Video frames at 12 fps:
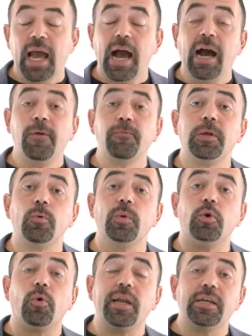After we
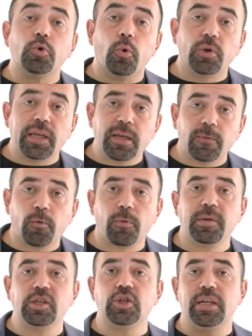collect all the
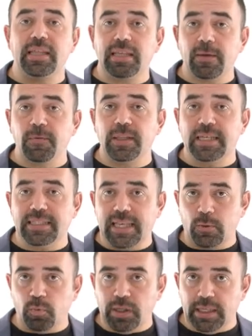information and evidence
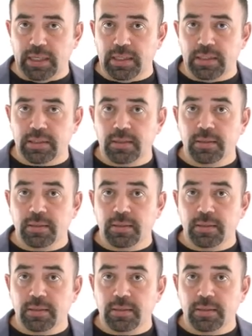that we need,